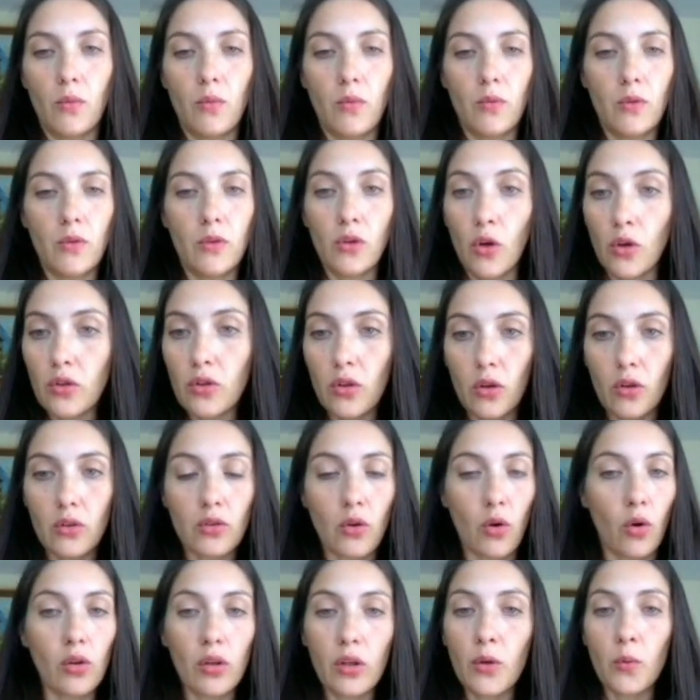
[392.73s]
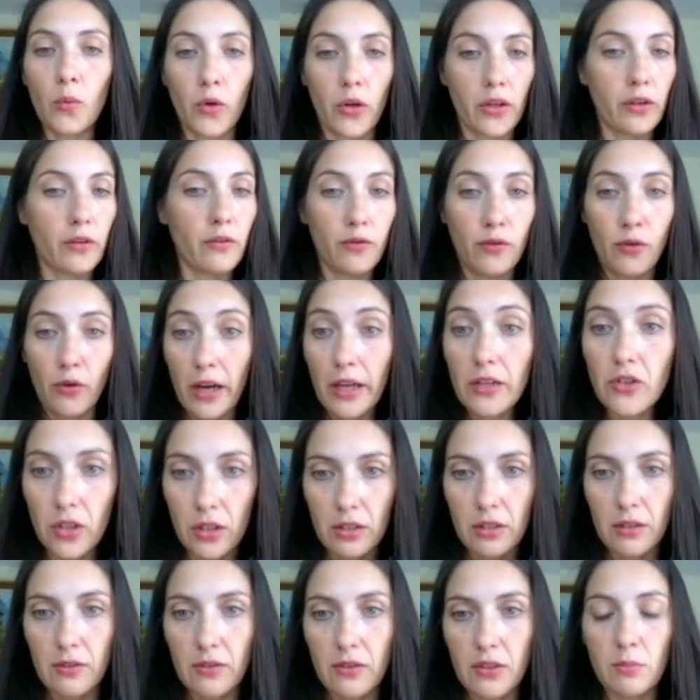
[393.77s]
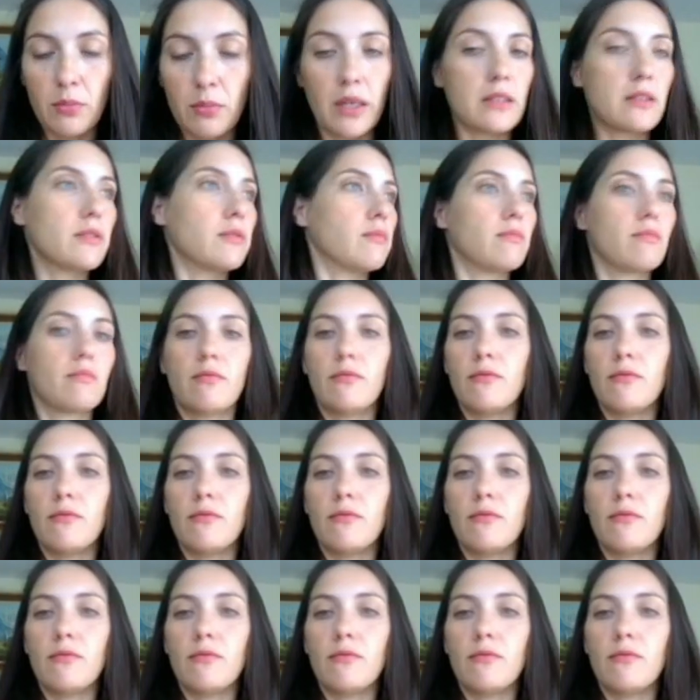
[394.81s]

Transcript: not only working for adjectives, but